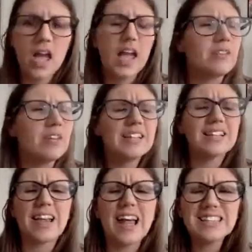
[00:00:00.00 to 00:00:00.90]
And really
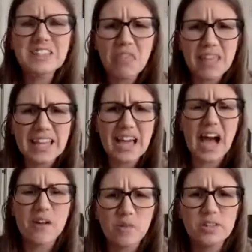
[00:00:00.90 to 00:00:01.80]
the last thing
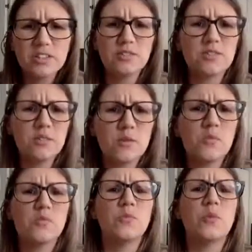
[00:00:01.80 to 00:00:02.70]
I wanted to
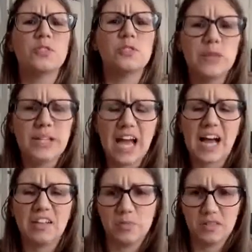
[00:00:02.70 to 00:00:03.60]
do was doing
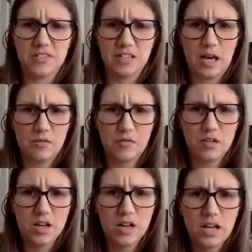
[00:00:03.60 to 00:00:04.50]
admin stuff,
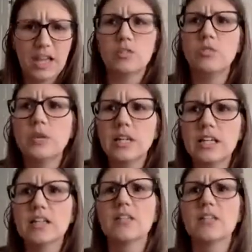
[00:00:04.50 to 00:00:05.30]
like doing